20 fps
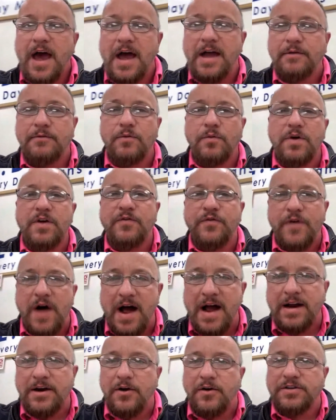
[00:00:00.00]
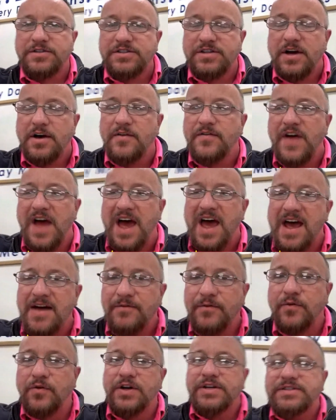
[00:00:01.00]
And we find ourselves
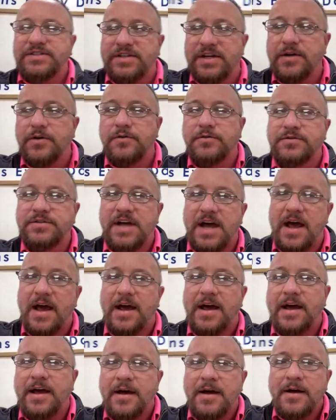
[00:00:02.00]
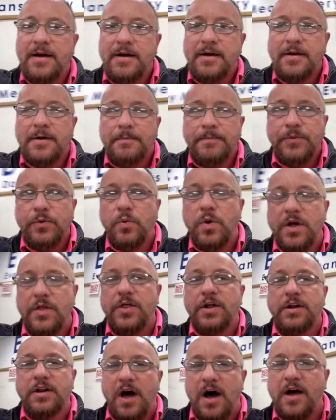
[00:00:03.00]
every single day
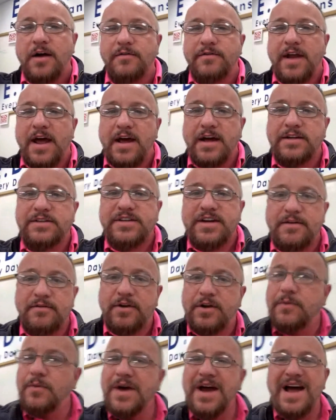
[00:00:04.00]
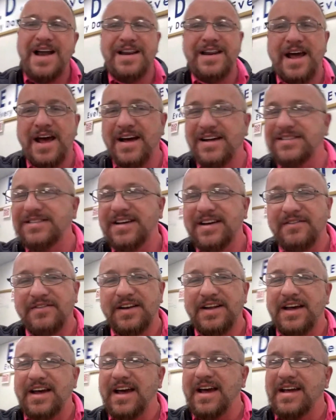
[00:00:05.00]
with a lot of negativity. We got
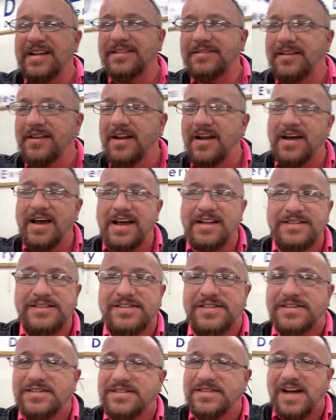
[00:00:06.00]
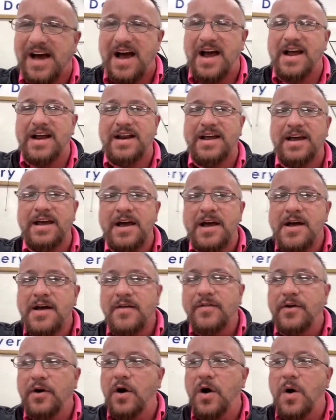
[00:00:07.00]
negativity in in society.
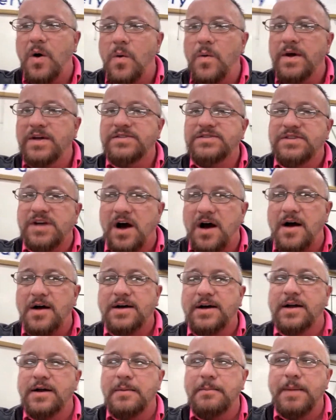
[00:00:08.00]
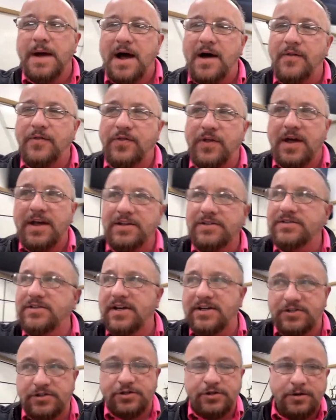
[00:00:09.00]
They're always talking about things
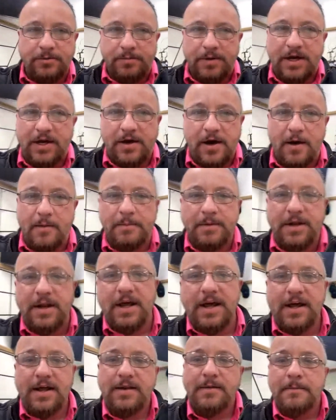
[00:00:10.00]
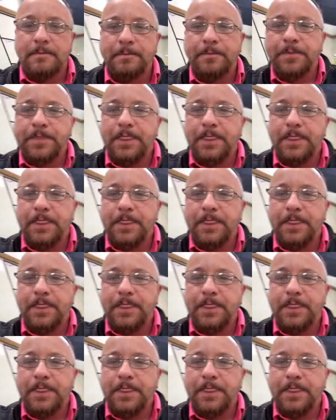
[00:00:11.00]
that should be coming in.